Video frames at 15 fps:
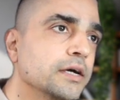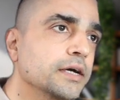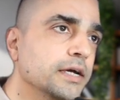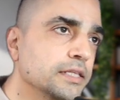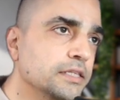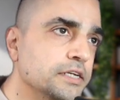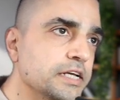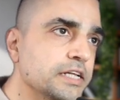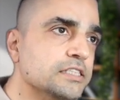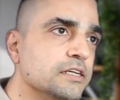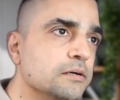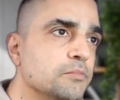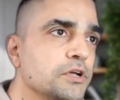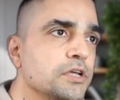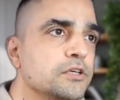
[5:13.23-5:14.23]
In the deal
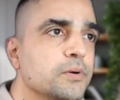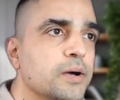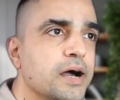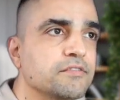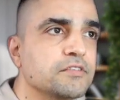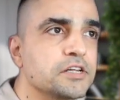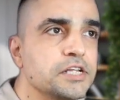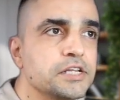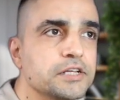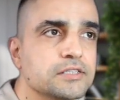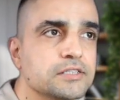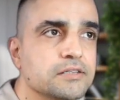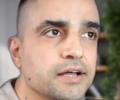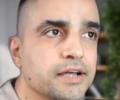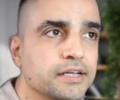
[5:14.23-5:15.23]
summary, you have the
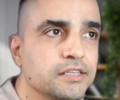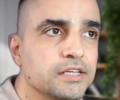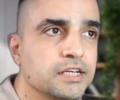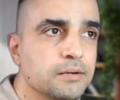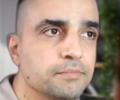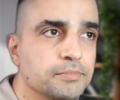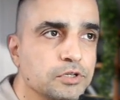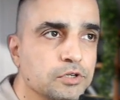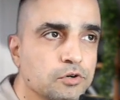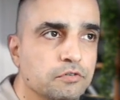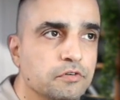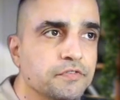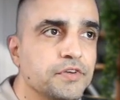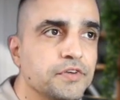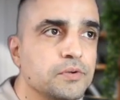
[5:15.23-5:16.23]
details like the company
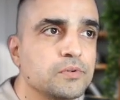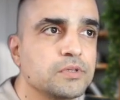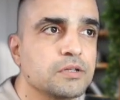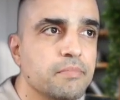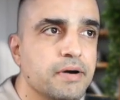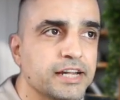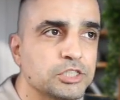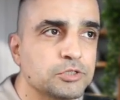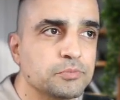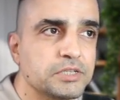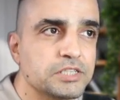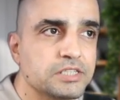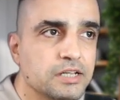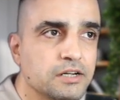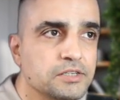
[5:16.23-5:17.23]
overview, the
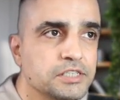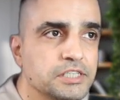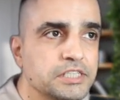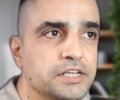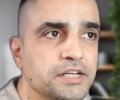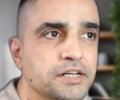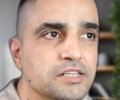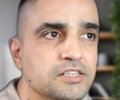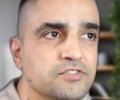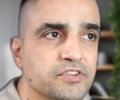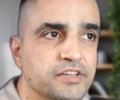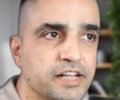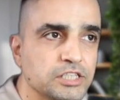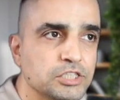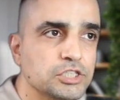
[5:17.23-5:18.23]
management seller details,
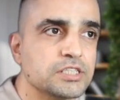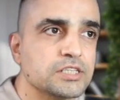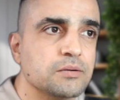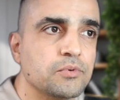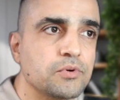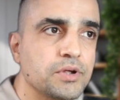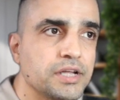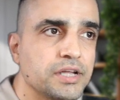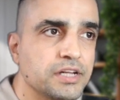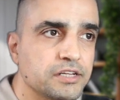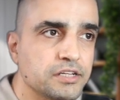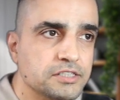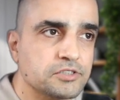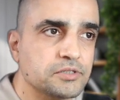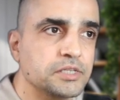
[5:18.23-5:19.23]
financial summary,
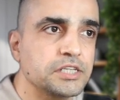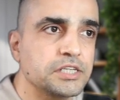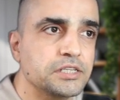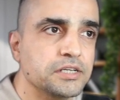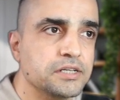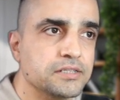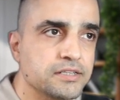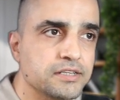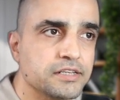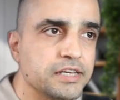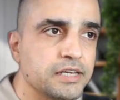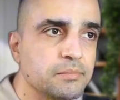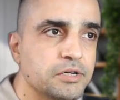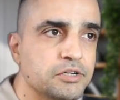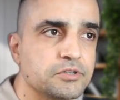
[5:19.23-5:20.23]
industry details, and
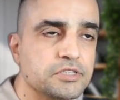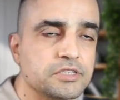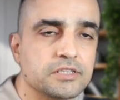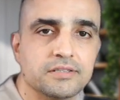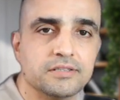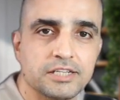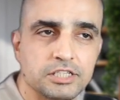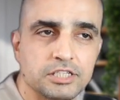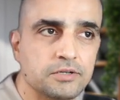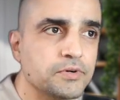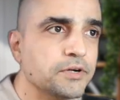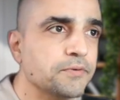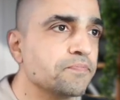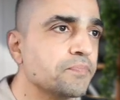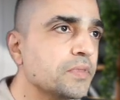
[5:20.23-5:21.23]
key matrices,
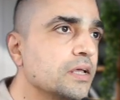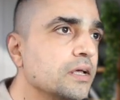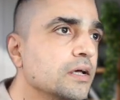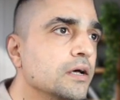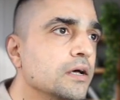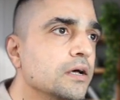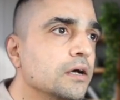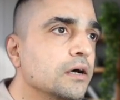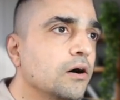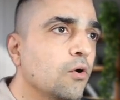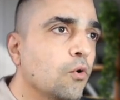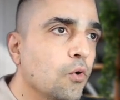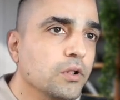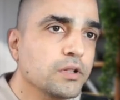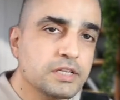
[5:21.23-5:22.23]
etc.
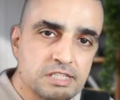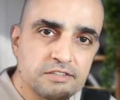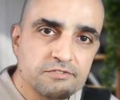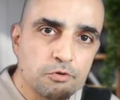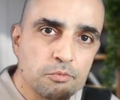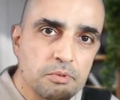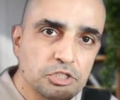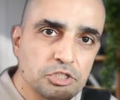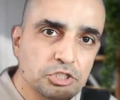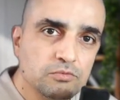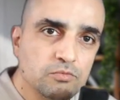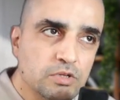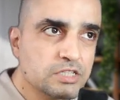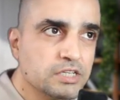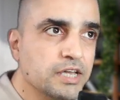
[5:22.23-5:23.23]
All this information,
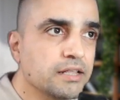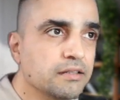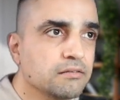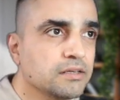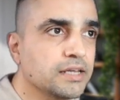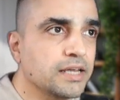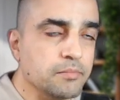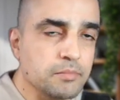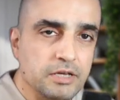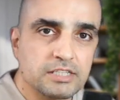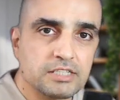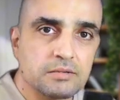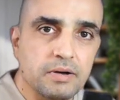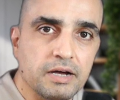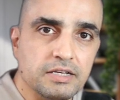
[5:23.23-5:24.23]
once again, can be
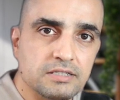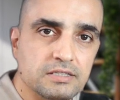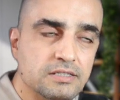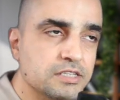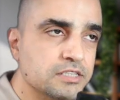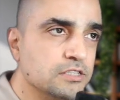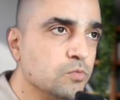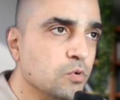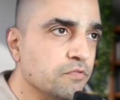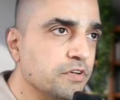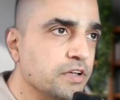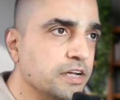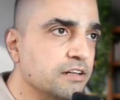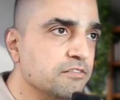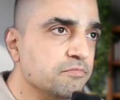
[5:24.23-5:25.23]
customized. This is what
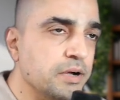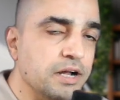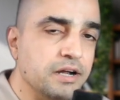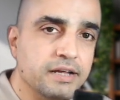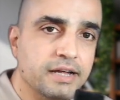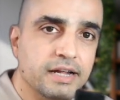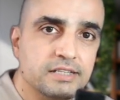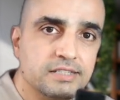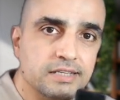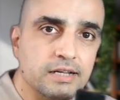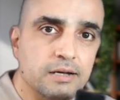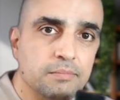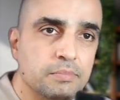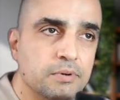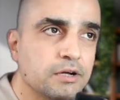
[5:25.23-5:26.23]
we kind of built and set
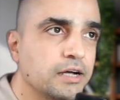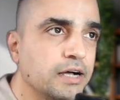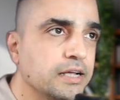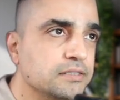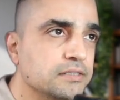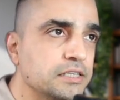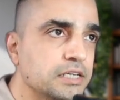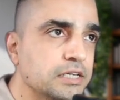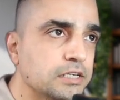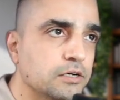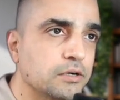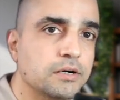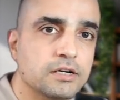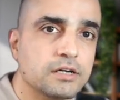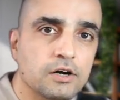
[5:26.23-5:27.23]
up as the
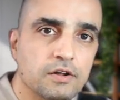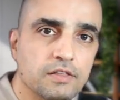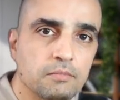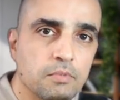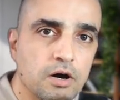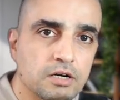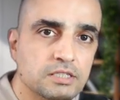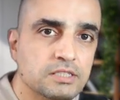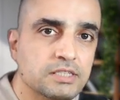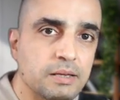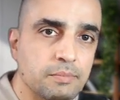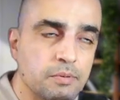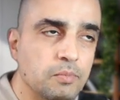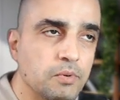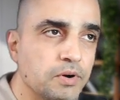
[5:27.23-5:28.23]
current out-of-the-box
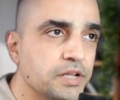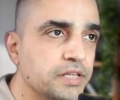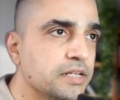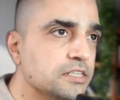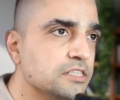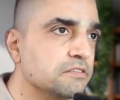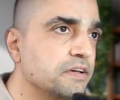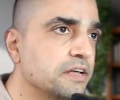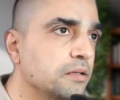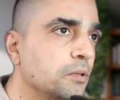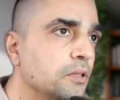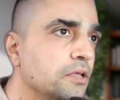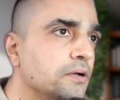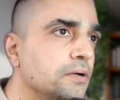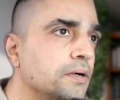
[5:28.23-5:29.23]
capability that's
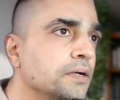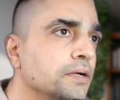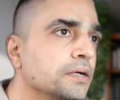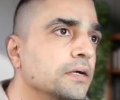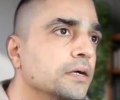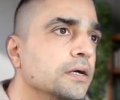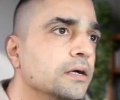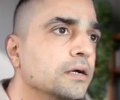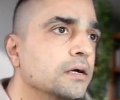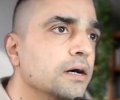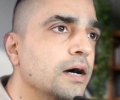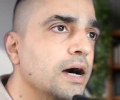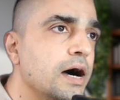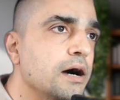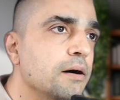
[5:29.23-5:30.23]
available here.
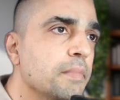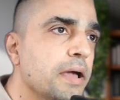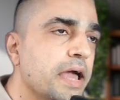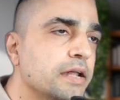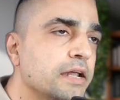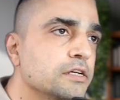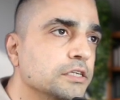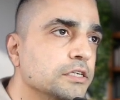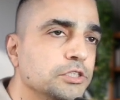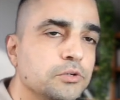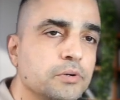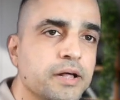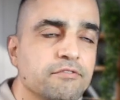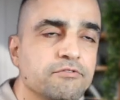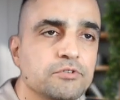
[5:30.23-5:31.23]
And you
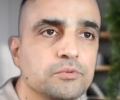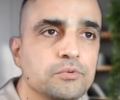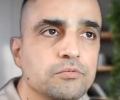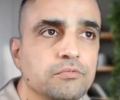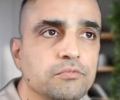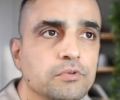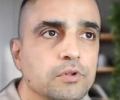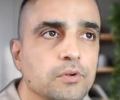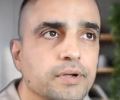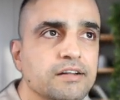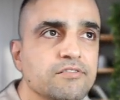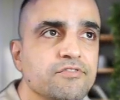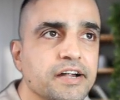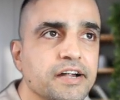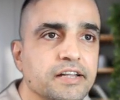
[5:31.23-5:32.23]
don't have to look
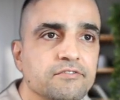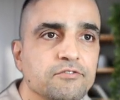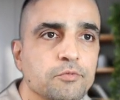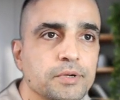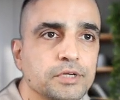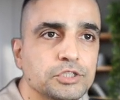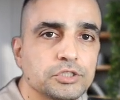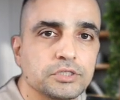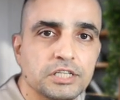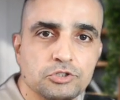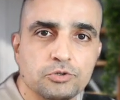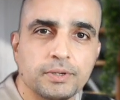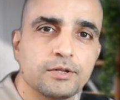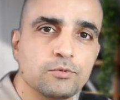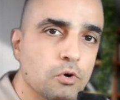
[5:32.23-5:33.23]
and find information. That's
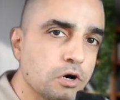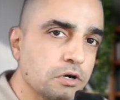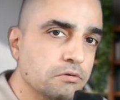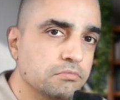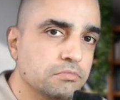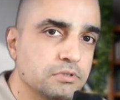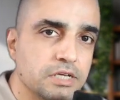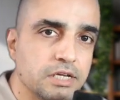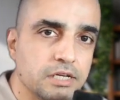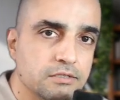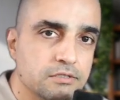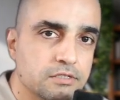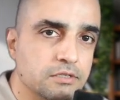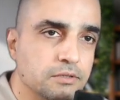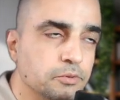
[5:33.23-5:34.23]
really what the
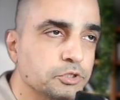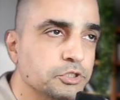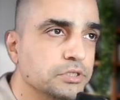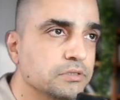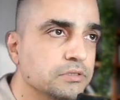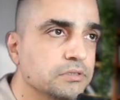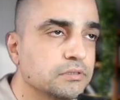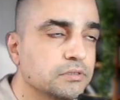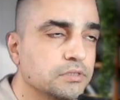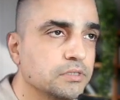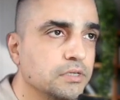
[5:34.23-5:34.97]
solution